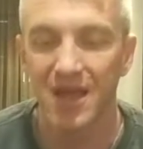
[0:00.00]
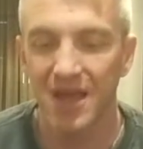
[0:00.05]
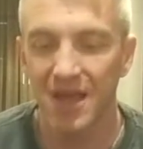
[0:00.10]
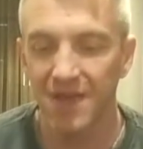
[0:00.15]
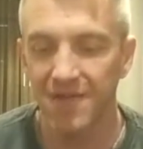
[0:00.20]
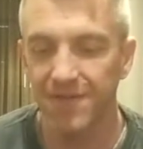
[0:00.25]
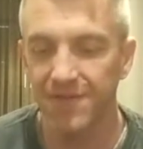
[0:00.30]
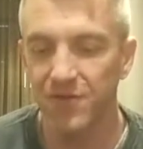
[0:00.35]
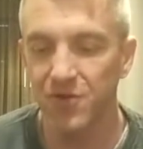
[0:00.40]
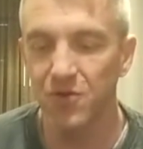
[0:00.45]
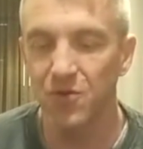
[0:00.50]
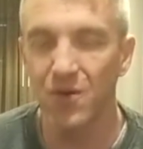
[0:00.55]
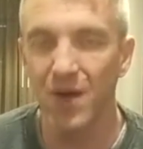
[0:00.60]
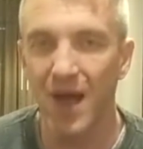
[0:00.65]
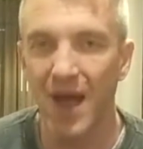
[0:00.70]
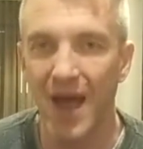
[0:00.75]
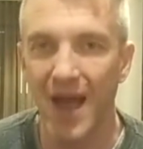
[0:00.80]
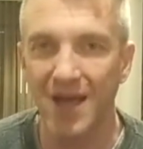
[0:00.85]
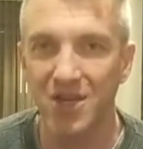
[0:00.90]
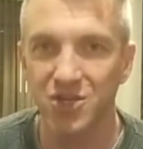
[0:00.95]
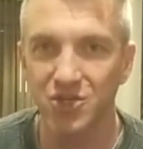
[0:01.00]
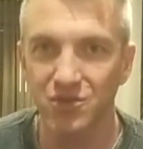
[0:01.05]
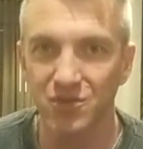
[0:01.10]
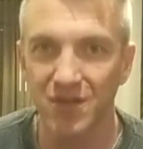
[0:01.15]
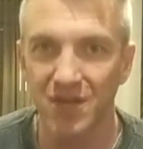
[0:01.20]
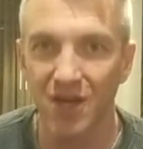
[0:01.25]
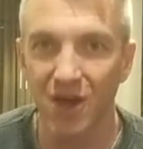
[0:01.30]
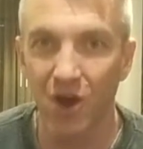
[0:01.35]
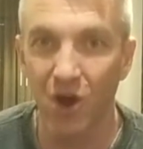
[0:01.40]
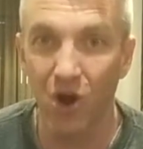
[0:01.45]
if you
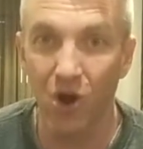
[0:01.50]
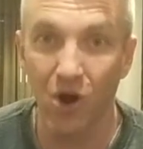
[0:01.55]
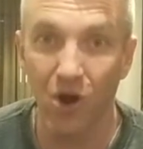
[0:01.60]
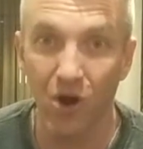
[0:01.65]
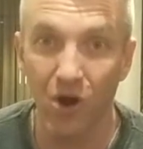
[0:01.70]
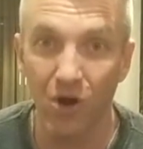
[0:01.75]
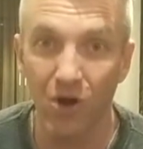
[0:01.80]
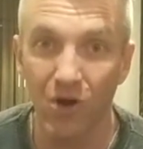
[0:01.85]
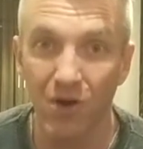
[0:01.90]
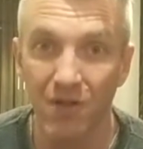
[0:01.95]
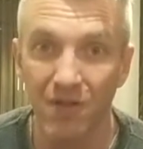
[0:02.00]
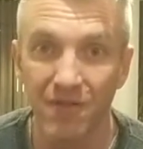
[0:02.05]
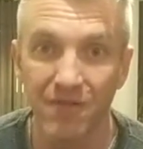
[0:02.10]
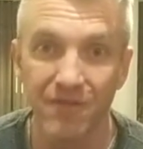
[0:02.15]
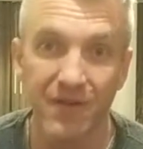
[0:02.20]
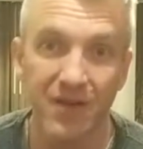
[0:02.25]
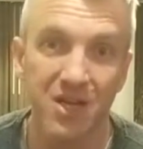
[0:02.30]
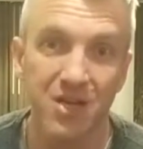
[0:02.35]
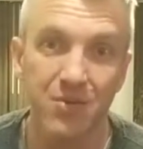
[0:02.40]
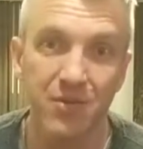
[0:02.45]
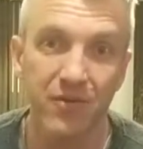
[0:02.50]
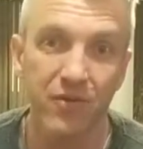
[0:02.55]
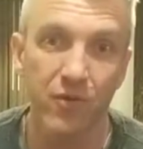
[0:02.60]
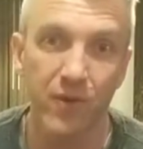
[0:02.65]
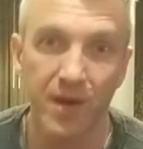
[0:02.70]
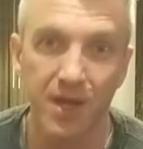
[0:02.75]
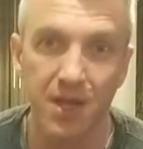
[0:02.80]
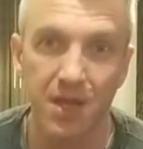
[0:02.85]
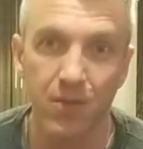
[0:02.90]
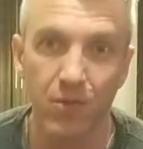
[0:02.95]
actually are the victim of a
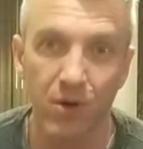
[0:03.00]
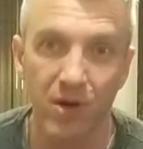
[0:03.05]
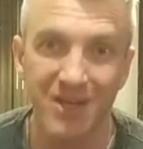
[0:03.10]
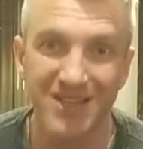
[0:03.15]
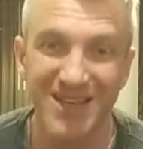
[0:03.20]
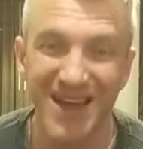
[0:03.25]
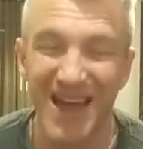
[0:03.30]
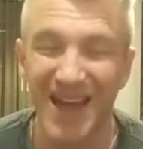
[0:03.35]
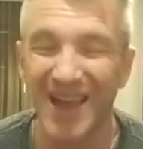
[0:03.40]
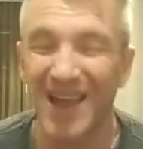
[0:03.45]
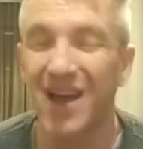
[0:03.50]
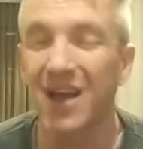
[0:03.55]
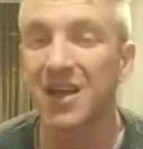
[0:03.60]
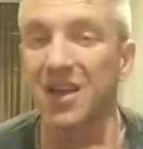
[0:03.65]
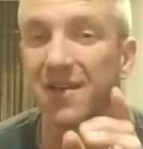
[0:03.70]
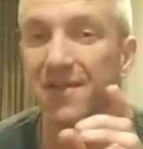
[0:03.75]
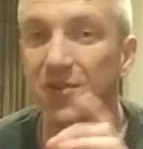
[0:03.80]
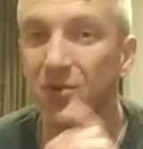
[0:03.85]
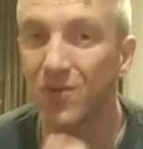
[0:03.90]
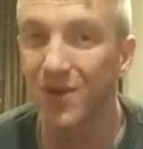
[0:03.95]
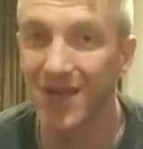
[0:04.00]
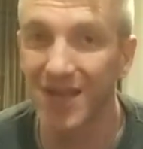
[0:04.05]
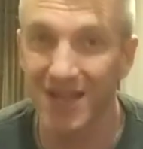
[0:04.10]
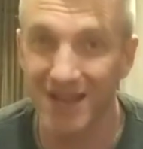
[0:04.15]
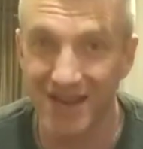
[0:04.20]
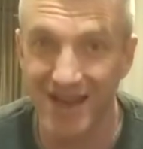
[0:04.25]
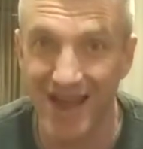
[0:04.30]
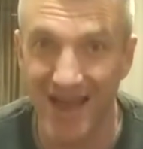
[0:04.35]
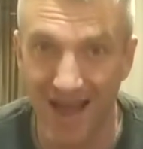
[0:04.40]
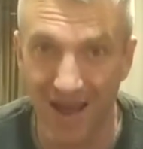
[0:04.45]
ransomware attack. I'll give you a
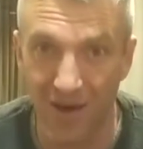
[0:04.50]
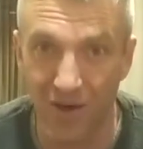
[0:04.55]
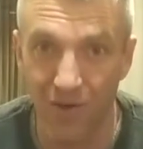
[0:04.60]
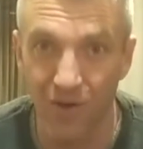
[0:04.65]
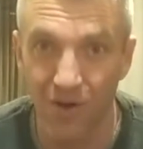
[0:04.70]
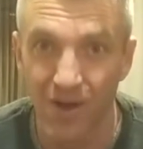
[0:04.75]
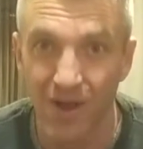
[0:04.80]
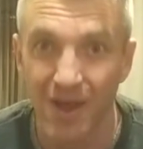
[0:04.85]
hint now.